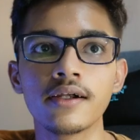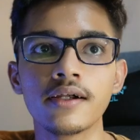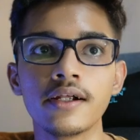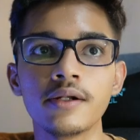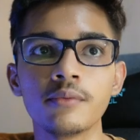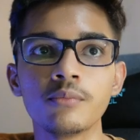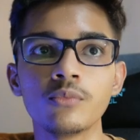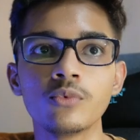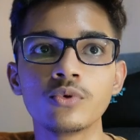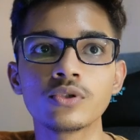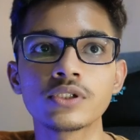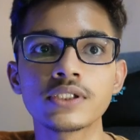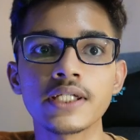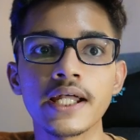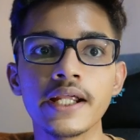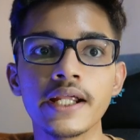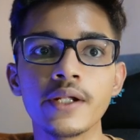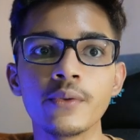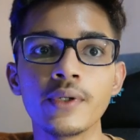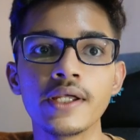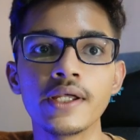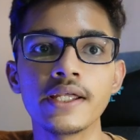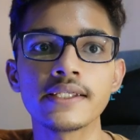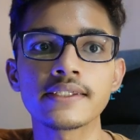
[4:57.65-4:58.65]
it moves
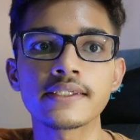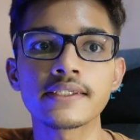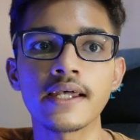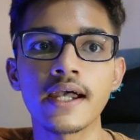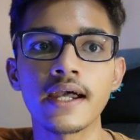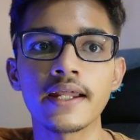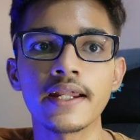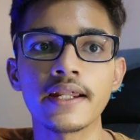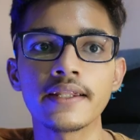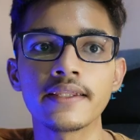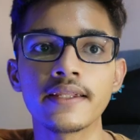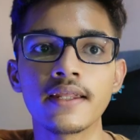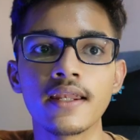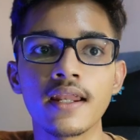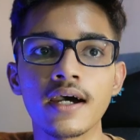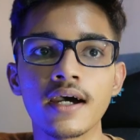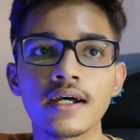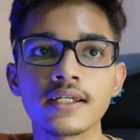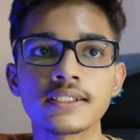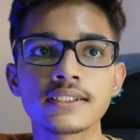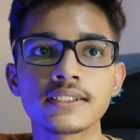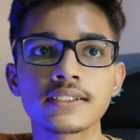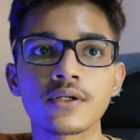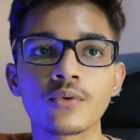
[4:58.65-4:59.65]
sideways, and at the
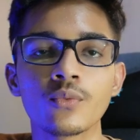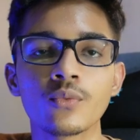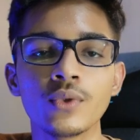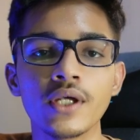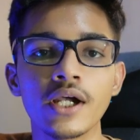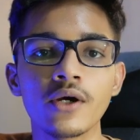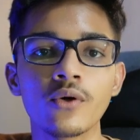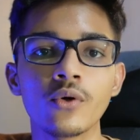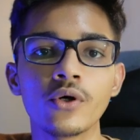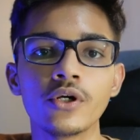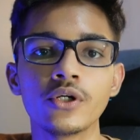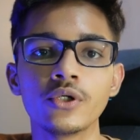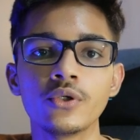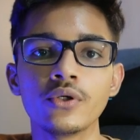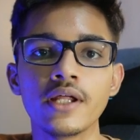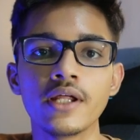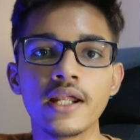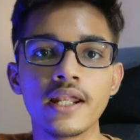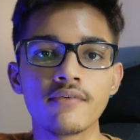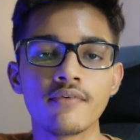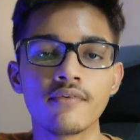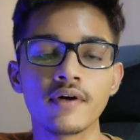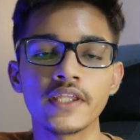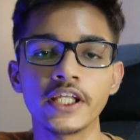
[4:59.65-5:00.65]
last we are going to
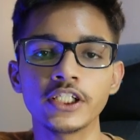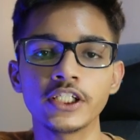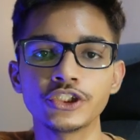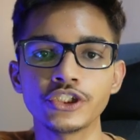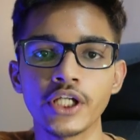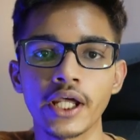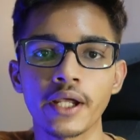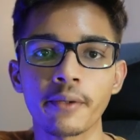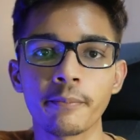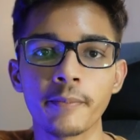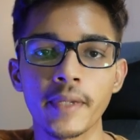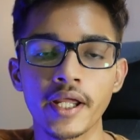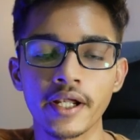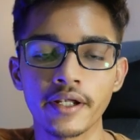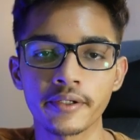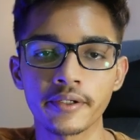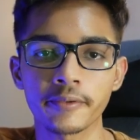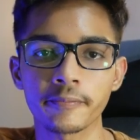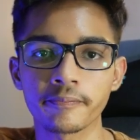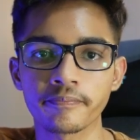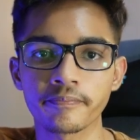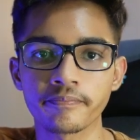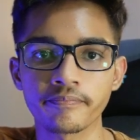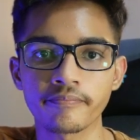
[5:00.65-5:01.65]
deliver the checkmate.
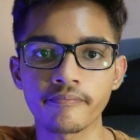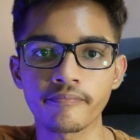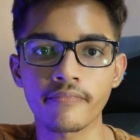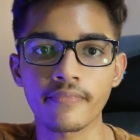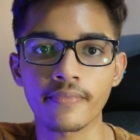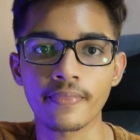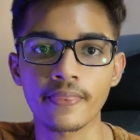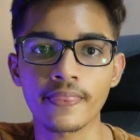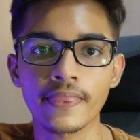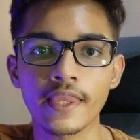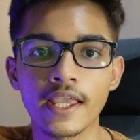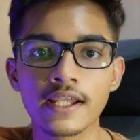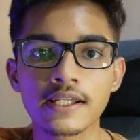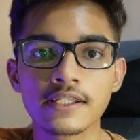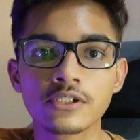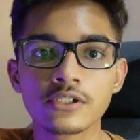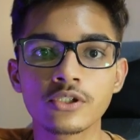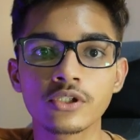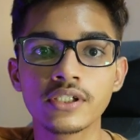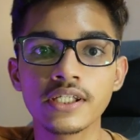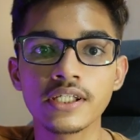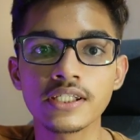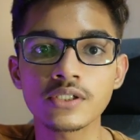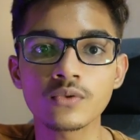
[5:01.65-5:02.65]

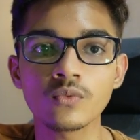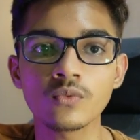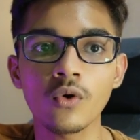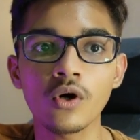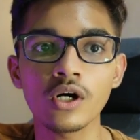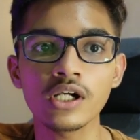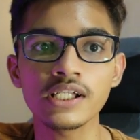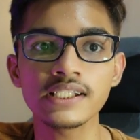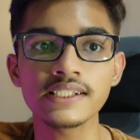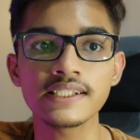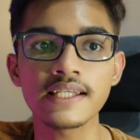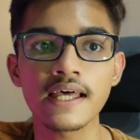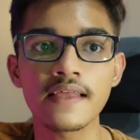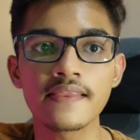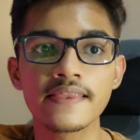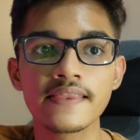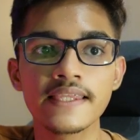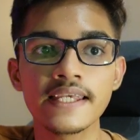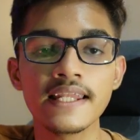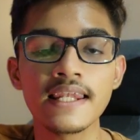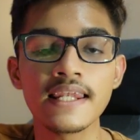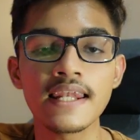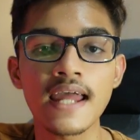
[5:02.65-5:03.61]
So this was the